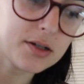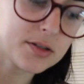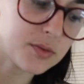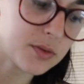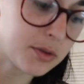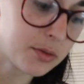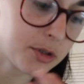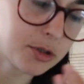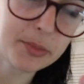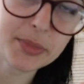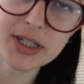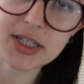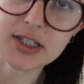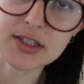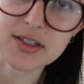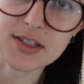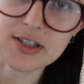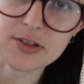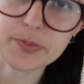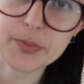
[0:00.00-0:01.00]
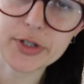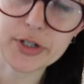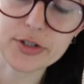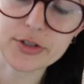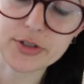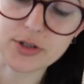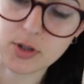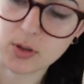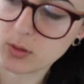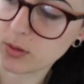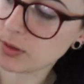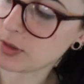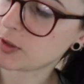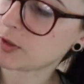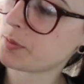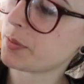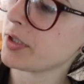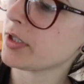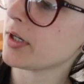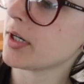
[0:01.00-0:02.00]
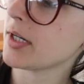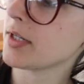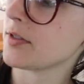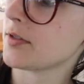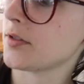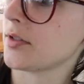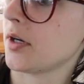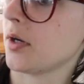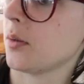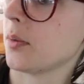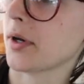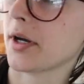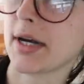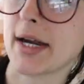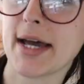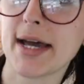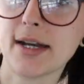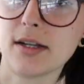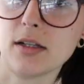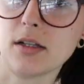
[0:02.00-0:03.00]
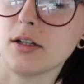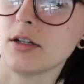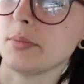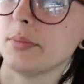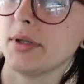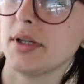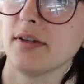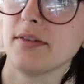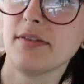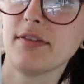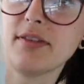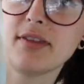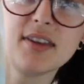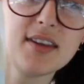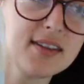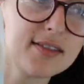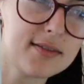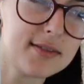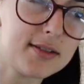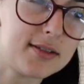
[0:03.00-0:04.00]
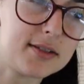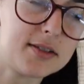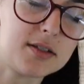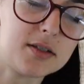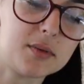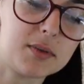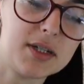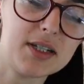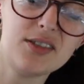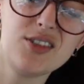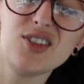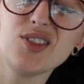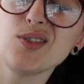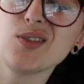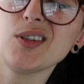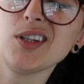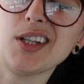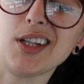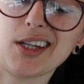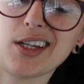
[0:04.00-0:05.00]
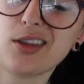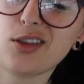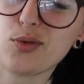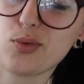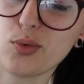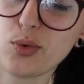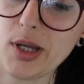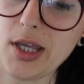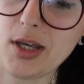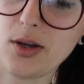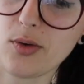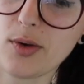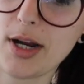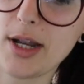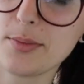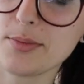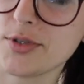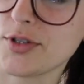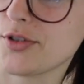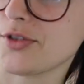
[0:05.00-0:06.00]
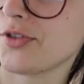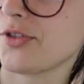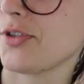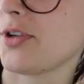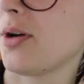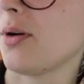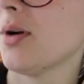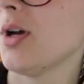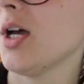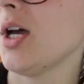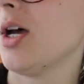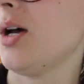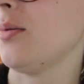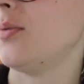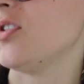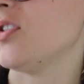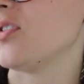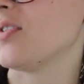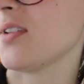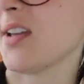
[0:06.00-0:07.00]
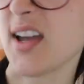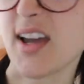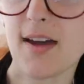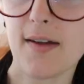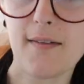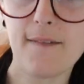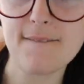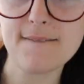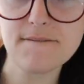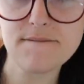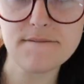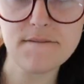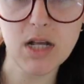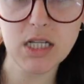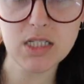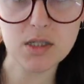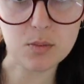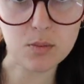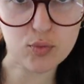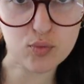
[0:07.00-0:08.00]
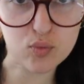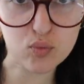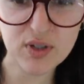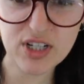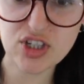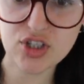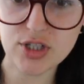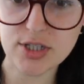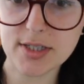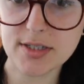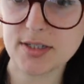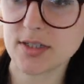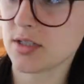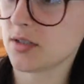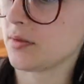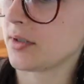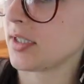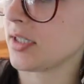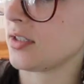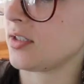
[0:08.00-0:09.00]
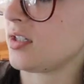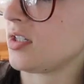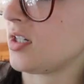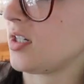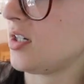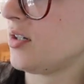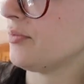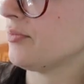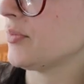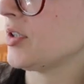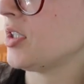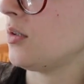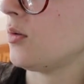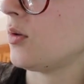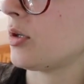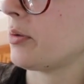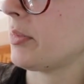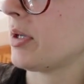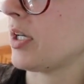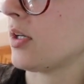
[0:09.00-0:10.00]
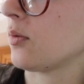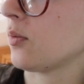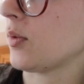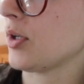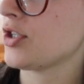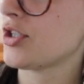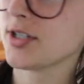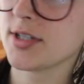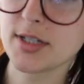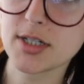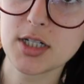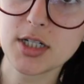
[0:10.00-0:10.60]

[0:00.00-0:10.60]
because we want to make this as pure as the Holy Spirit. So we're going to add a little bit of this into it, just only like 3 grams or so, just to add some richness to it, you know? Want to make it rich as the